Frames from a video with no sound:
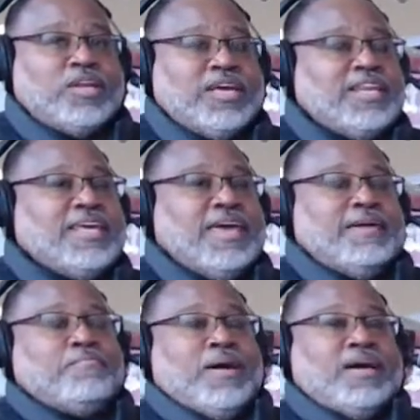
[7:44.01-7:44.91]
A lady
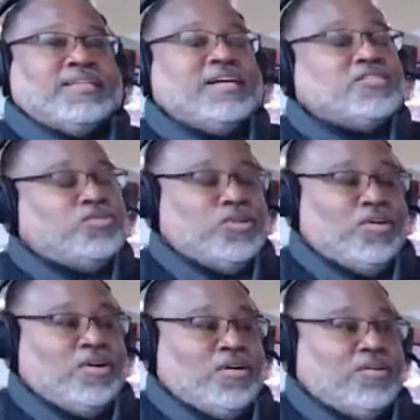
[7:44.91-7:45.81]
came by not too
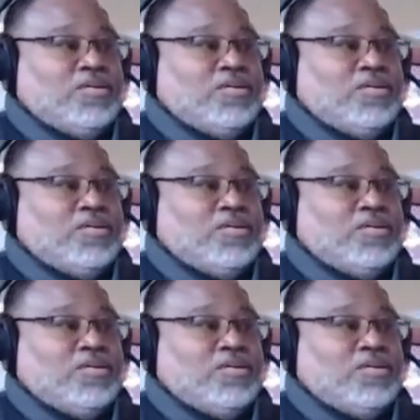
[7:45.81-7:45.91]
long ago